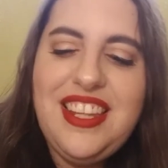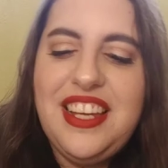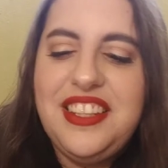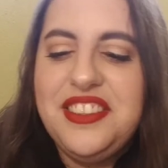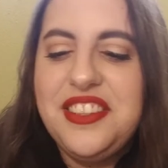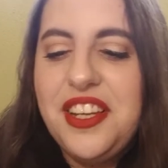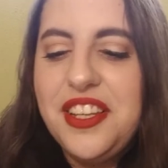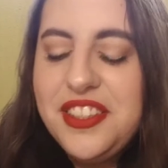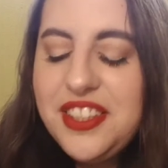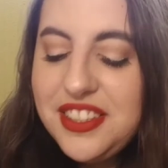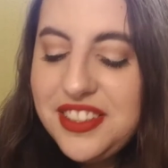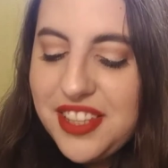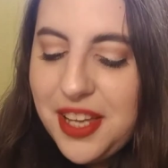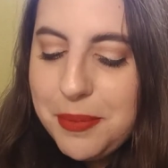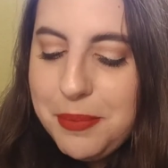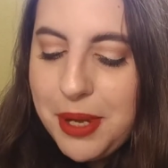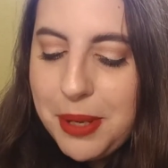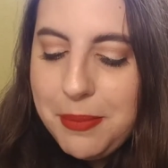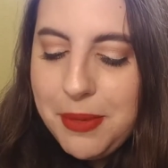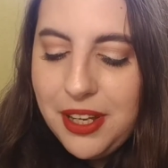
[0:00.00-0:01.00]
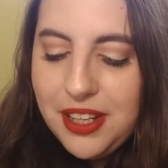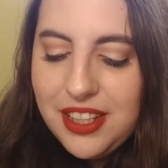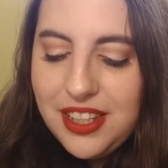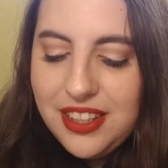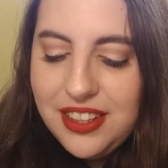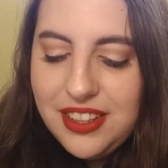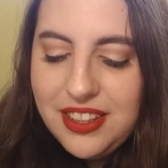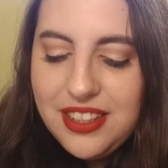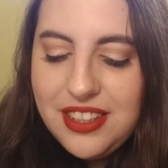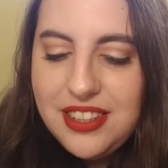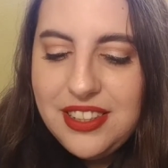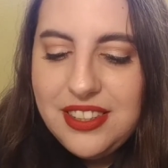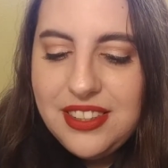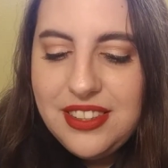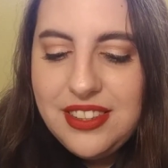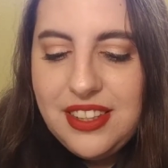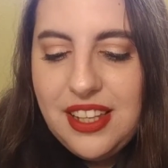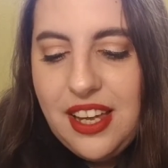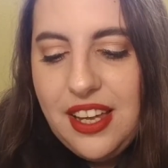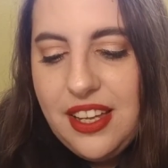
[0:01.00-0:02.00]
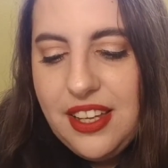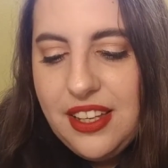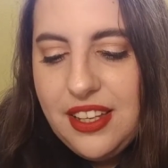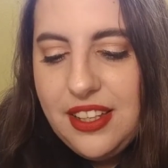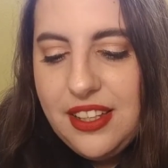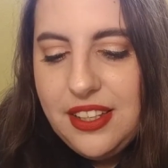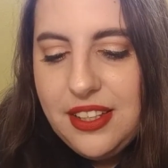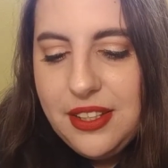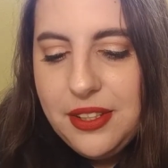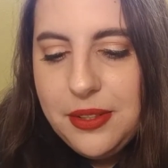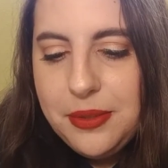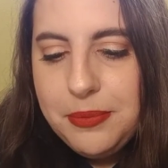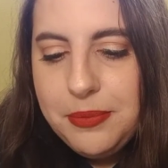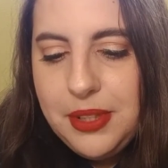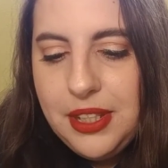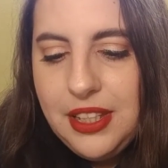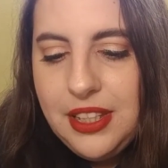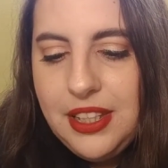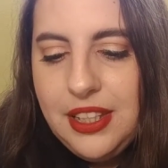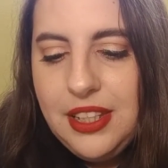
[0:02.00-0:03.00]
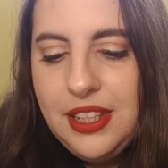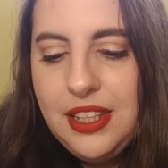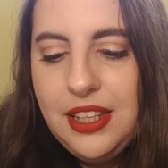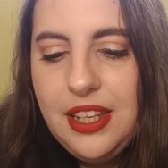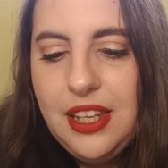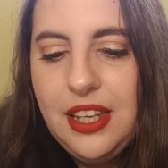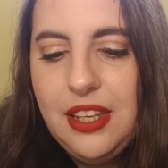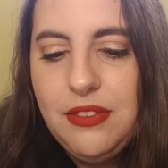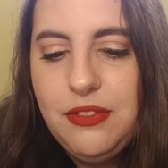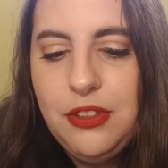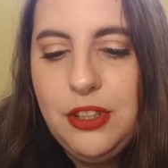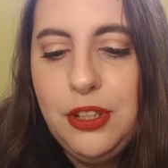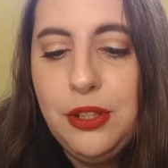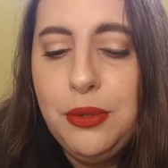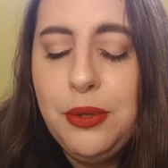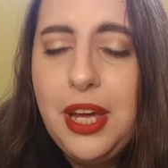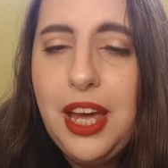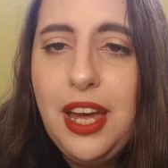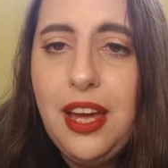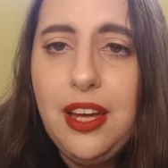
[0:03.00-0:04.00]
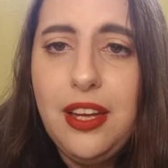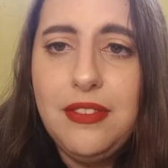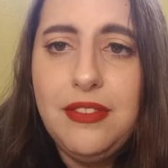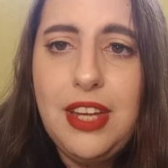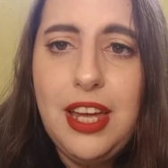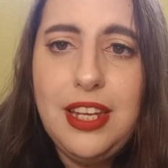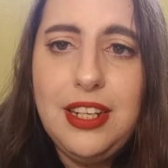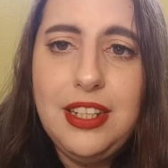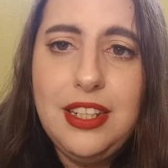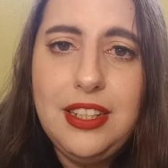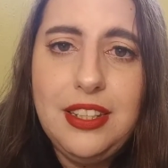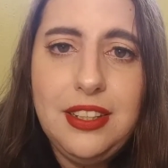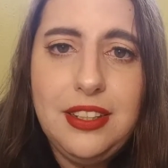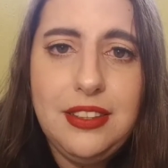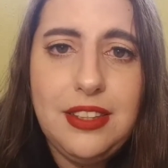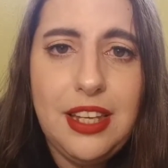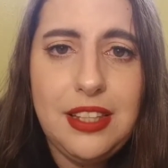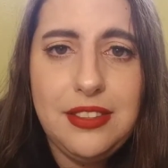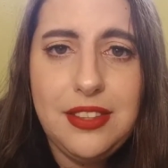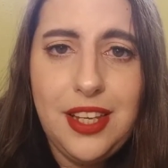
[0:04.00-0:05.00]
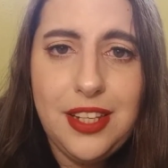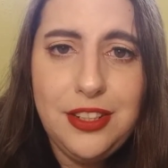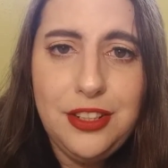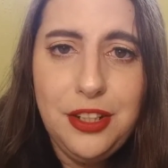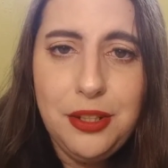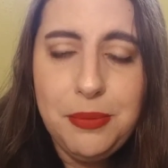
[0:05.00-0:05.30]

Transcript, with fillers: that's all that's on my bucket list. Um, if you have any that's on